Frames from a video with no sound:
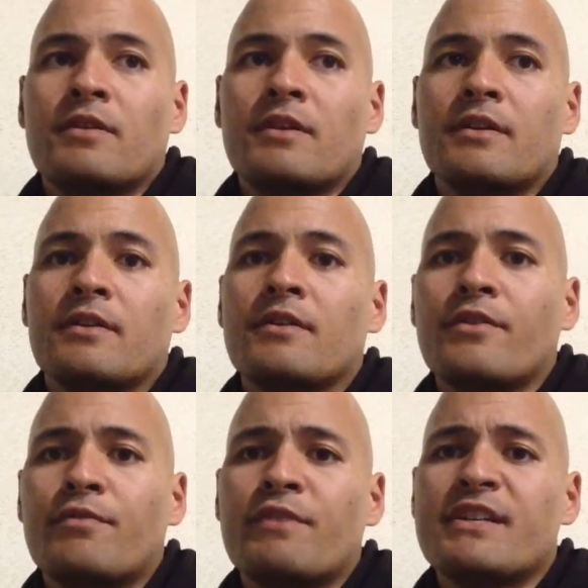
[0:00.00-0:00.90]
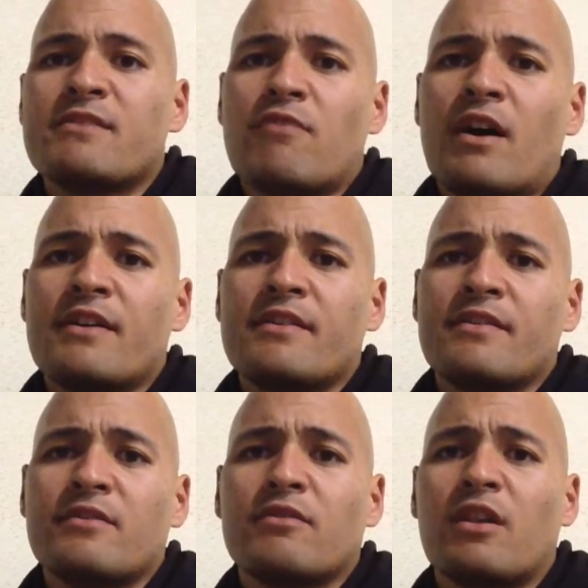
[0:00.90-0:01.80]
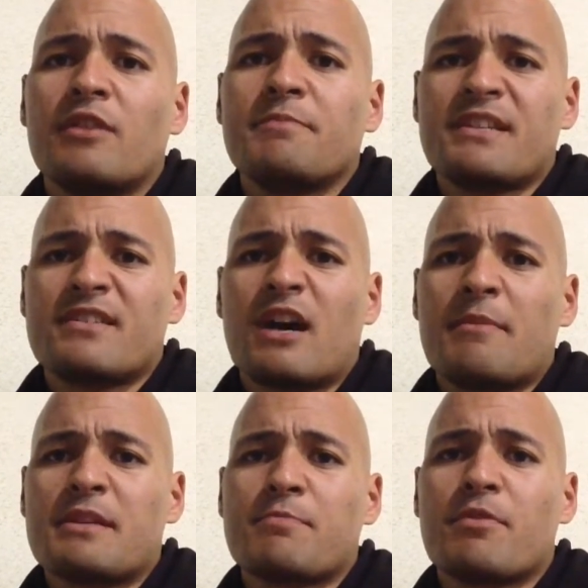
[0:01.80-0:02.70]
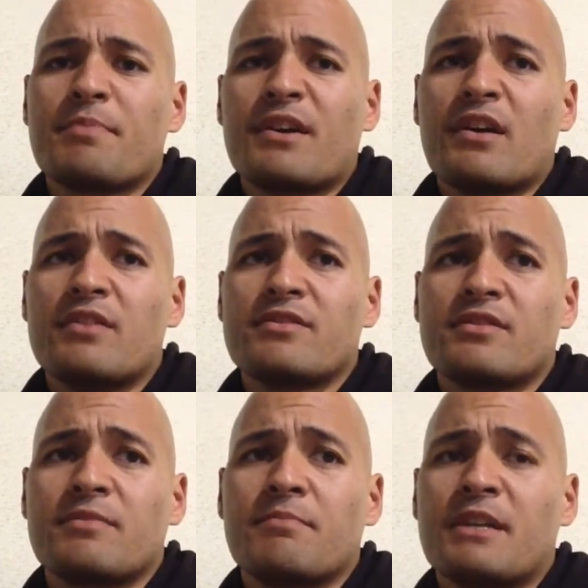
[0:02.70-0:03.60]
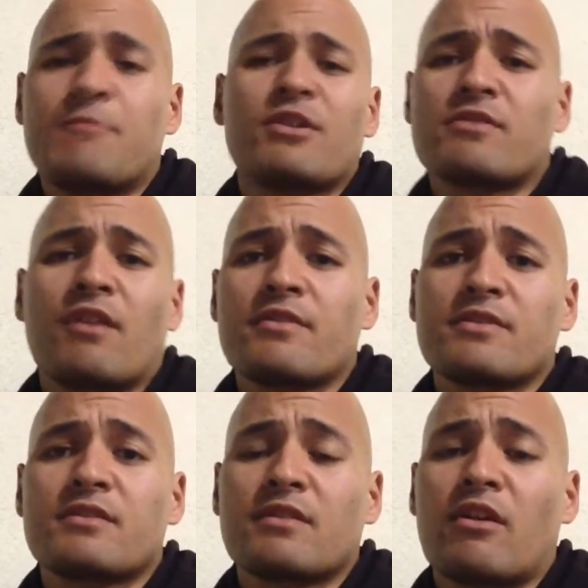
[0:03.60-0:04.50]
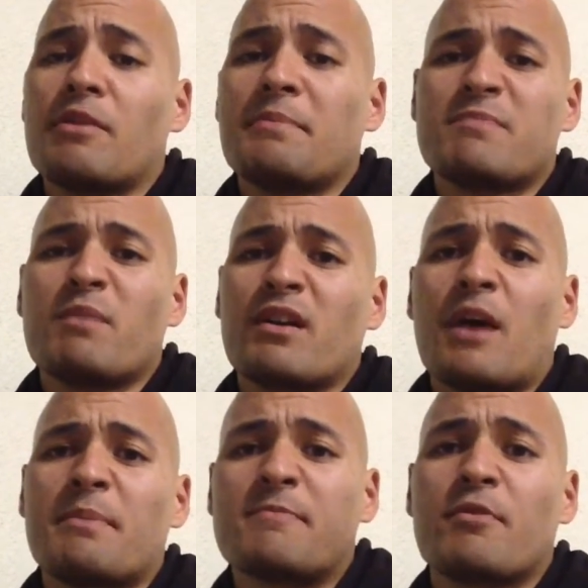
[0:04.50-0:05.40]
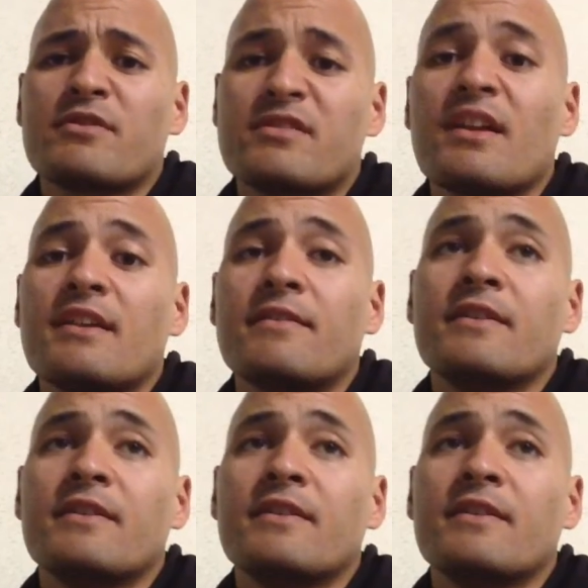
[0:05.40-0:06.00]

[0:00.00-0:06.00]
Another reason why I don't call it mixed combat sport, because mixed martial arts, call it mixed combat sport instead.